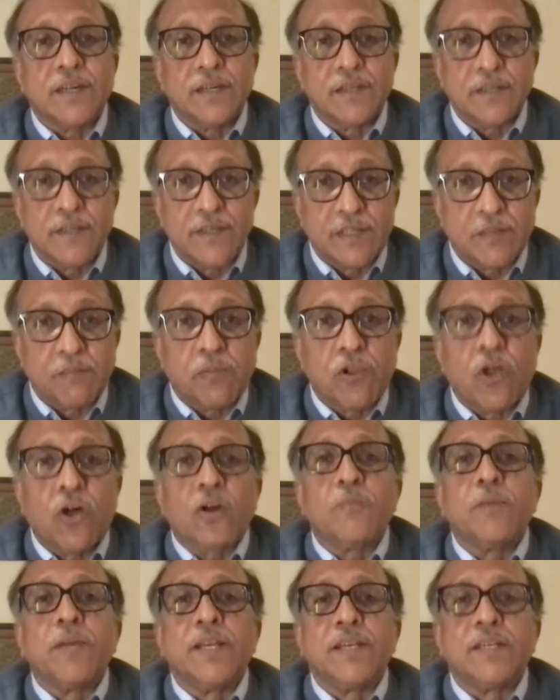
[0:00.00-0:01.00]

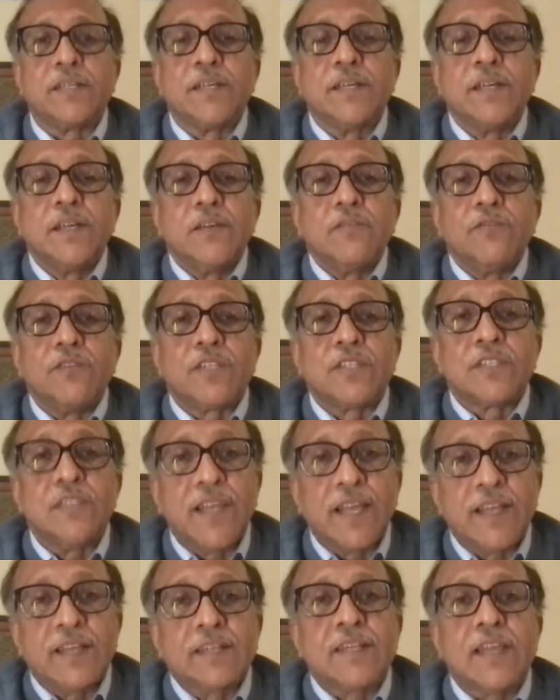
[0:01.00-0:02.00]
deployment, which
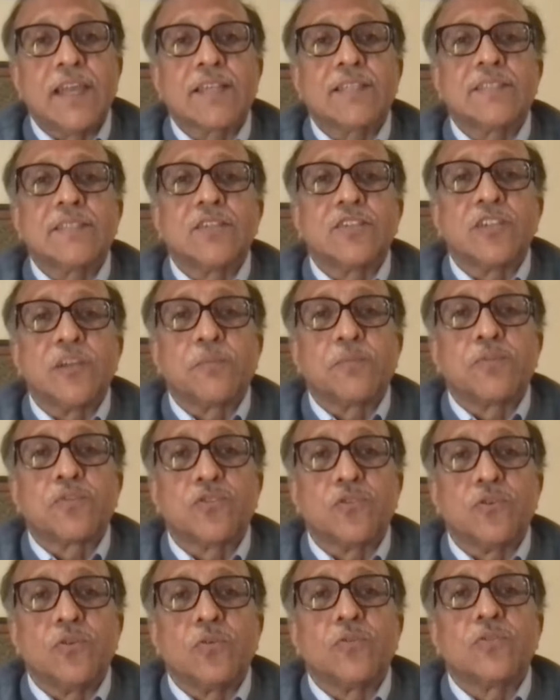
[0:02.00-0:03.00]
then takes the ships
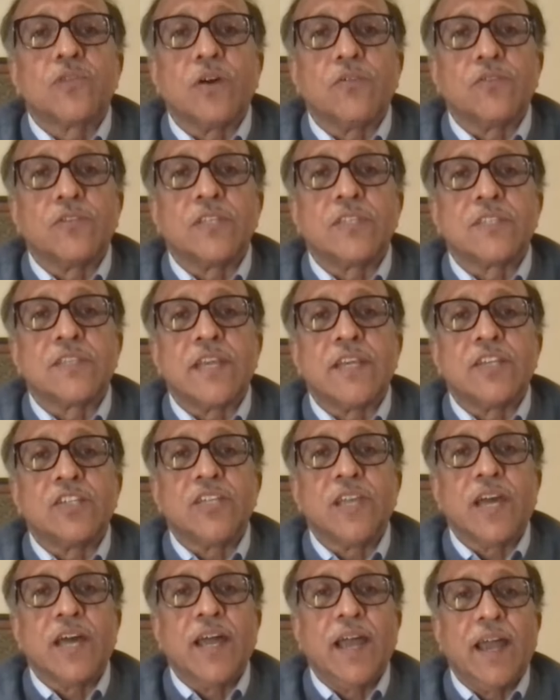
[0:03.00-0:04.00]
to Southeast
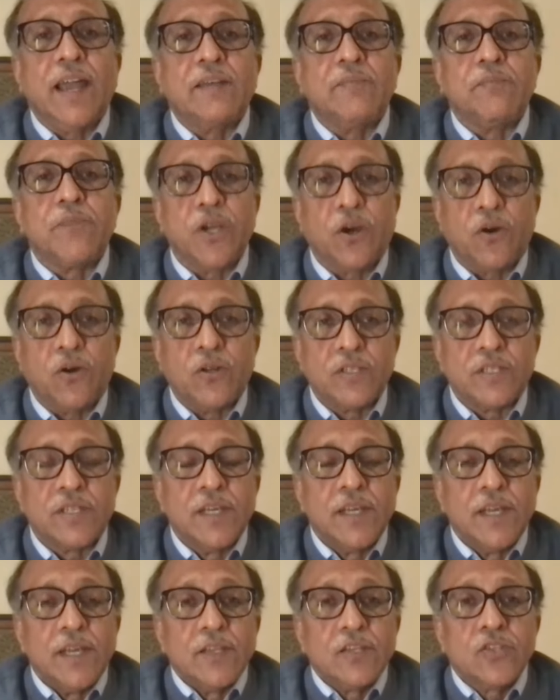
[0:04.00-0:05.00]
Asia and beyond.
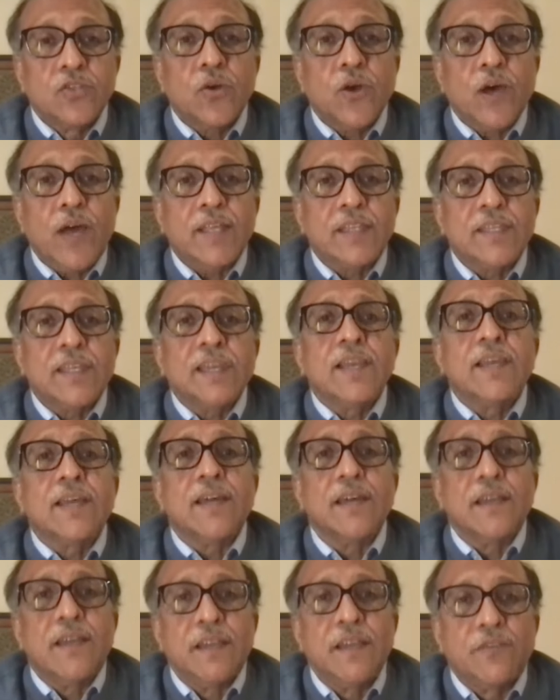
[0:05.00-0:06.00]
So I
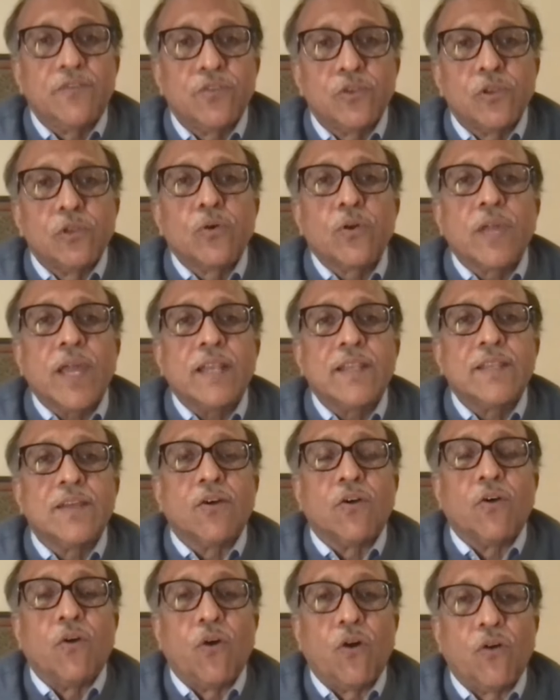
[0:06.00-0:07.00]
think if you look at
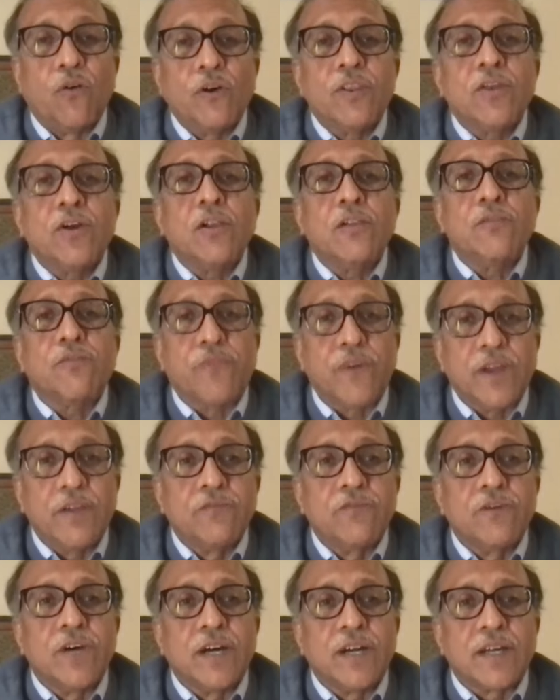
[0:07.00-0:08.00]
the overall
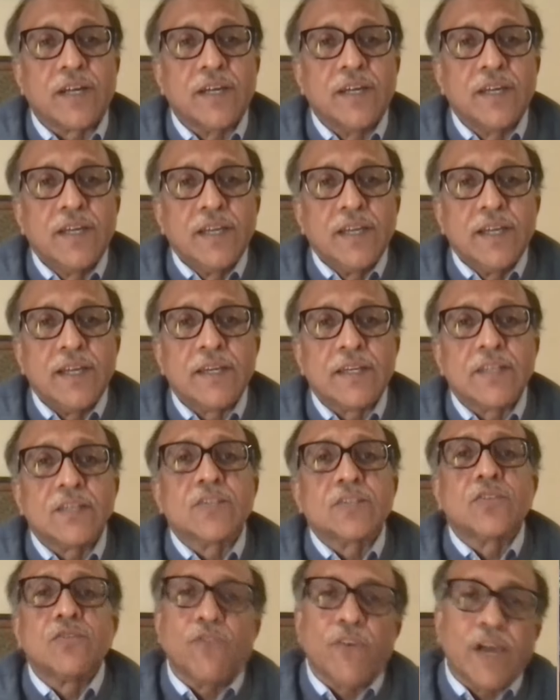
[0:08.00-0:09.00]
framework, it
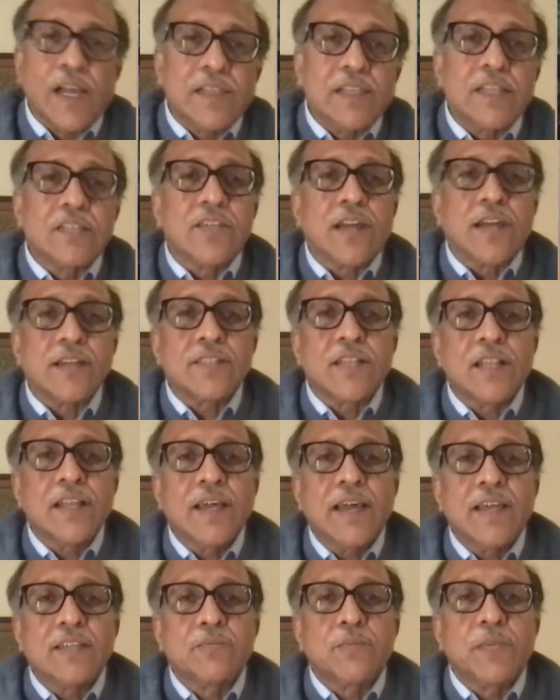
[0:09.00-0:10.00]
is, while the
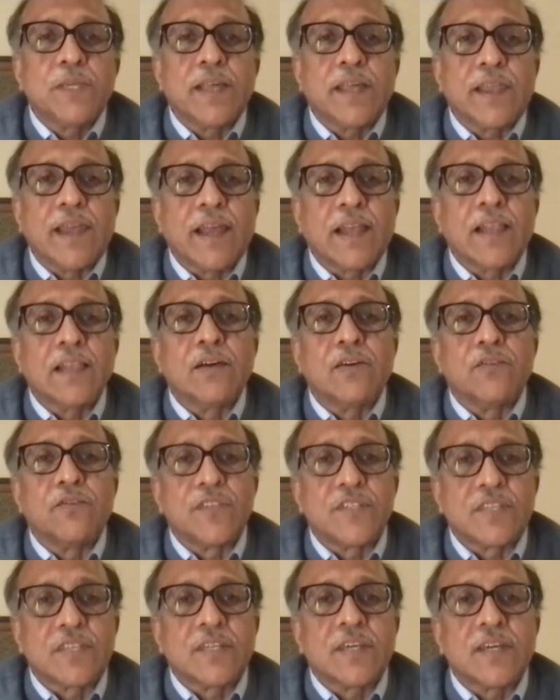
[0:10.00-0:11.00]
Chancellor has been a regular
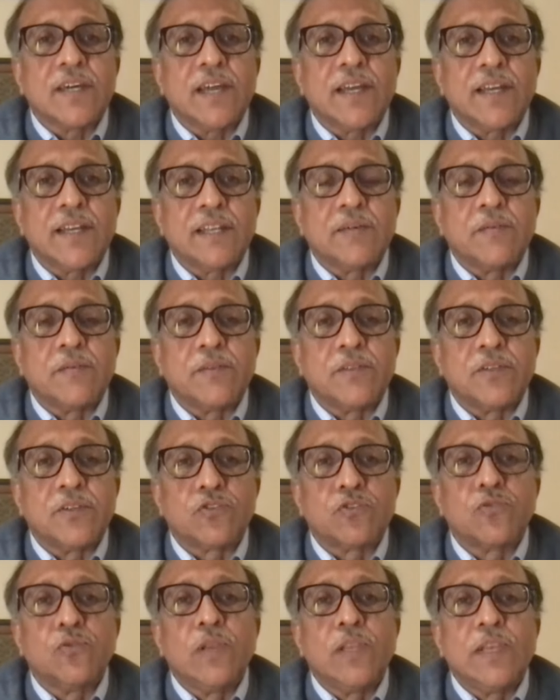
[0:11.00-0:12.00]
visitor and the
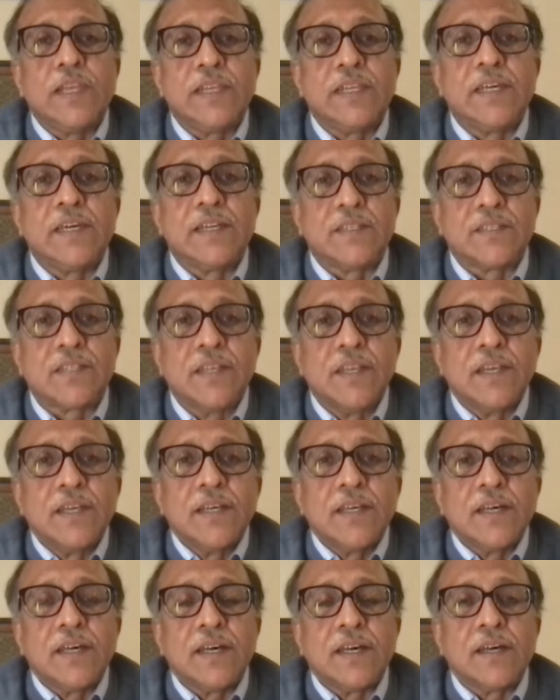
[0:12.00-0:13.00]
two leaders,
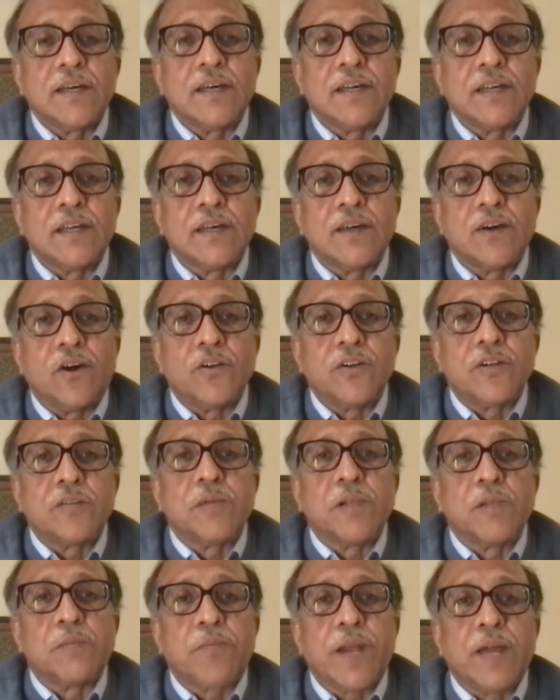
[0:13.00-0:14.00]

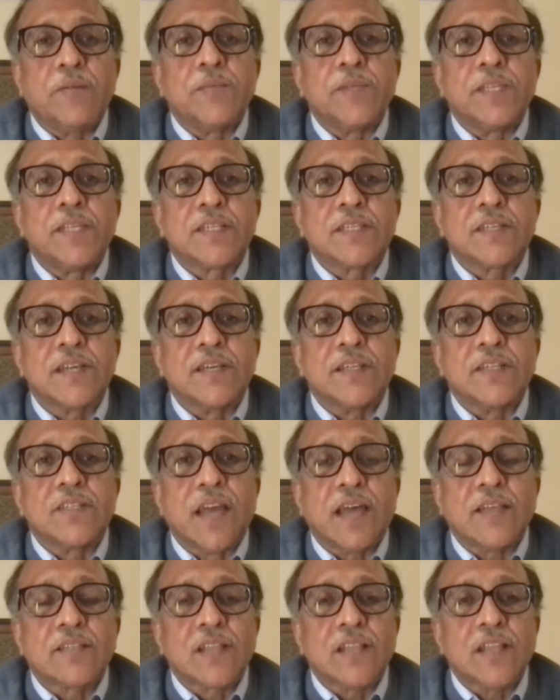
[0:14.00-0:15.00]
Honorable Prime Minister and
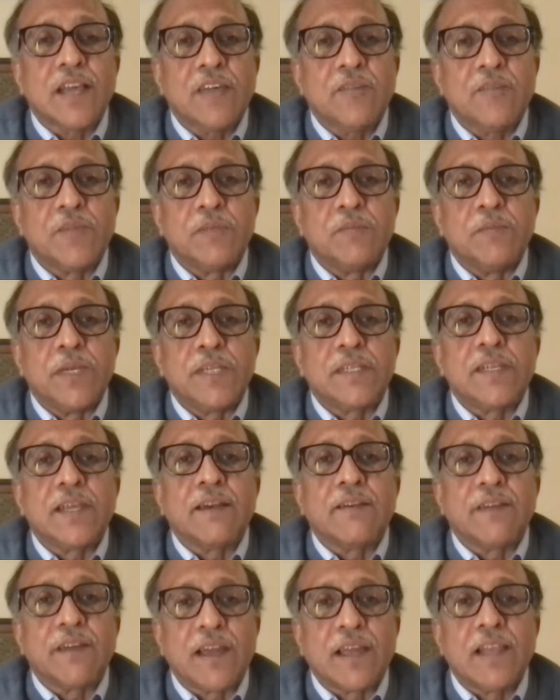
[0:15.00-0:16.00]
Chancellor, have been
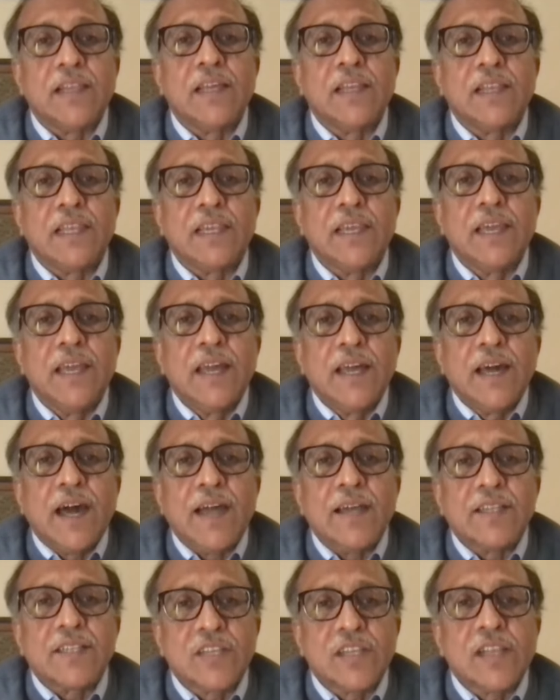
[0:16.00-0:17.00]
meeting regularly,
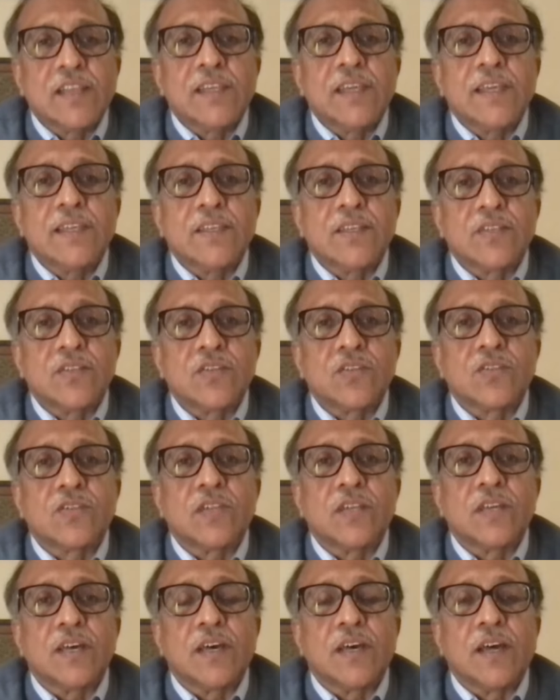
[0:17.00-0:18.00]
I still think this is
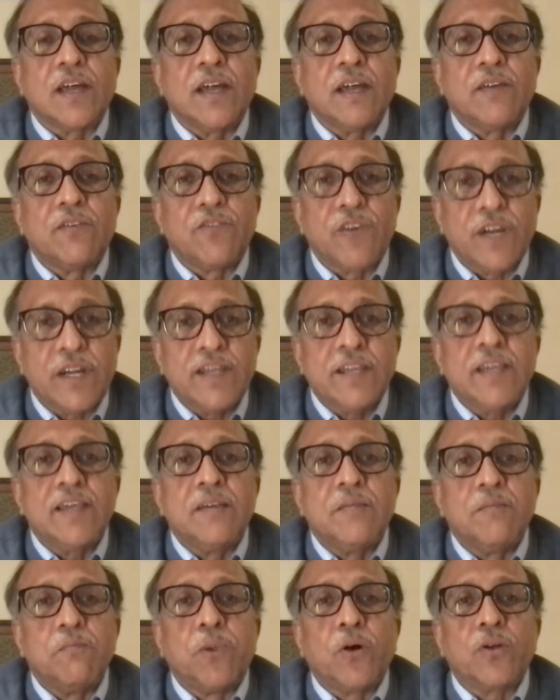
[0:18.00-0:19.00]
a very
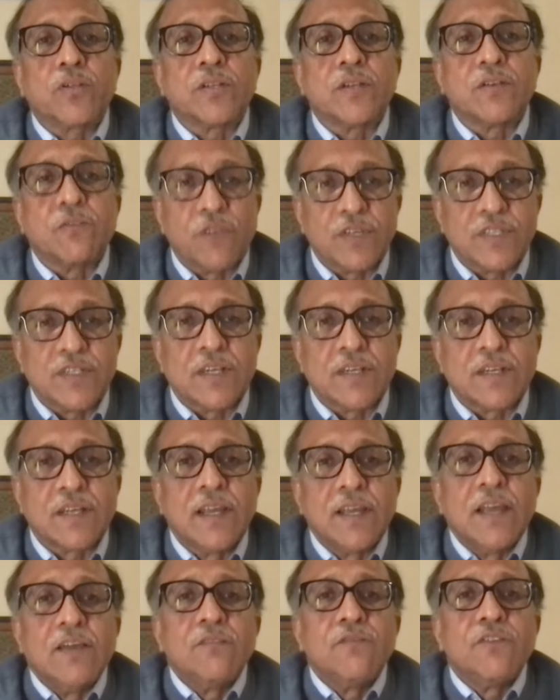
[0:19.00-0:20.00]
important visit,
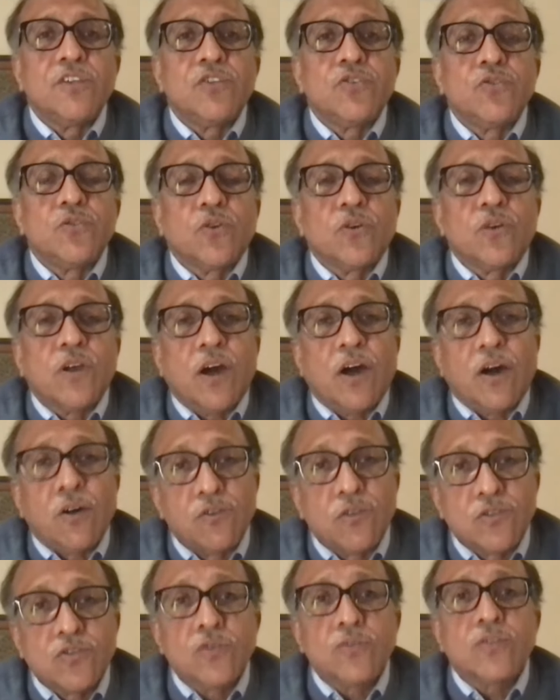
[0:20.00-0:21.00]
which you could
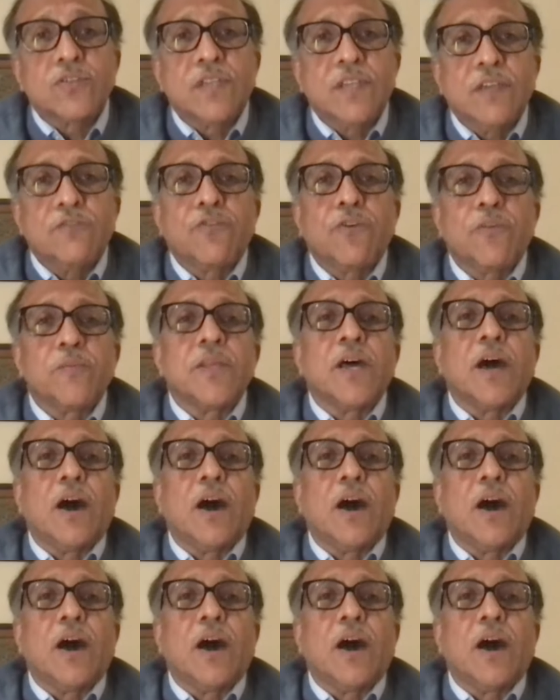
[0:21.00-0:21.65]
also see from the